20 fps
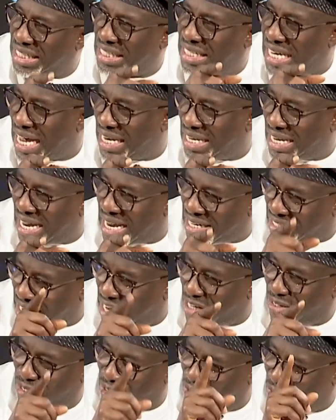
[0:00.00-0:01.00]
that
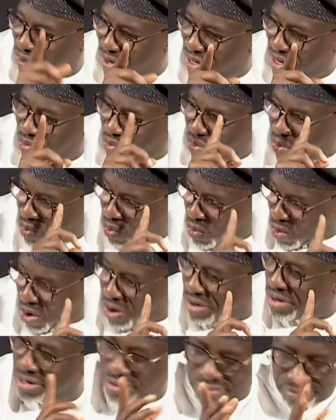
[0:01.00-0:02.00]
Ashadi is running will
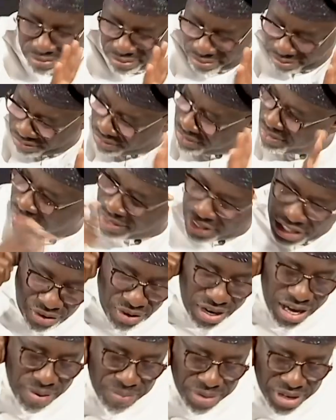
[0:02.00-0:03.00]
work. Did you
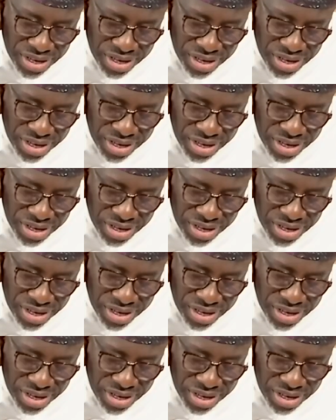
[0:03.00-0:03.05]
hear me?